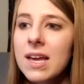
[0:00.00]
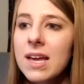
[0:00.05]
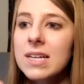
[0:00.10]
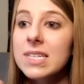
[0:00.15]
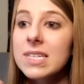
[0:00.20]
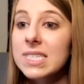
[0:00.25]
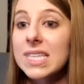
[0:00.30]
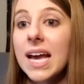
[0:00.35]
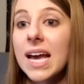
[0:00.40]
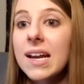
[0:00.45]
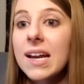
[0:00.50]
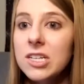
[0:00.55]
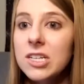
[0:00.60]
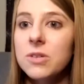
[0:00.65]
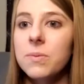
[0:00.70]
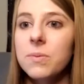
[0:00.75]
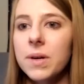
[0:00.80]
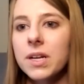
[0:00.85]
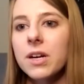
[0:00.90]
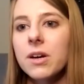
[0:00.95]
decided you
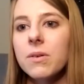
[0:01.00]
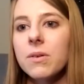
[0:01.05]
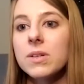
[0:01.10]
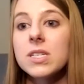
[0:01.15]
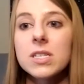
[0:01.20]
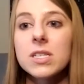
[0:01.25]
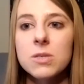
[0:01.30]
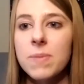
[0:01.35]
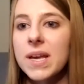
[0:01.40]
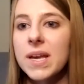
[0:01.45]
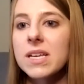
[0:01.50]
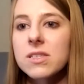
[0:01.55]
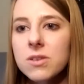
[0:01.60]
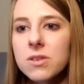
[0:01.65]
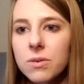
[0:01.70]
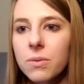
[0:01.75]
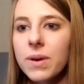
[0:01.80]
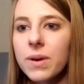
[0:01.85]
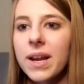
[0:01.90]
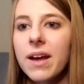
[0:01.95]
want to go into space
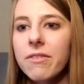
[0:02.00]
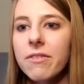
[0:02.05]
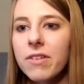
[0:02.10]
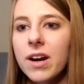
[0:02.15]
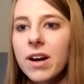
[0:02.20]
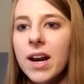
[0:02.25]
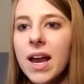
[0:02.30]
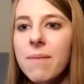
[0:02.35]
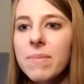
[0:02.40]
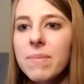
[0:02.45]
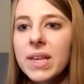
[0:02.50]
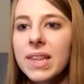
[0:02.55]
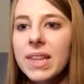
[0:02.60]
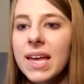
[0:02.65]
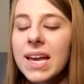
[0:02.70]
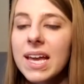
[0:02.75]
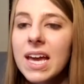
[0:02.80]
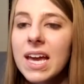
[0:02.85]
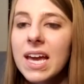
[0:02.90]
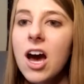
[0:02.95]
or whatever, and be
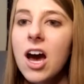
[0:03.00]
like,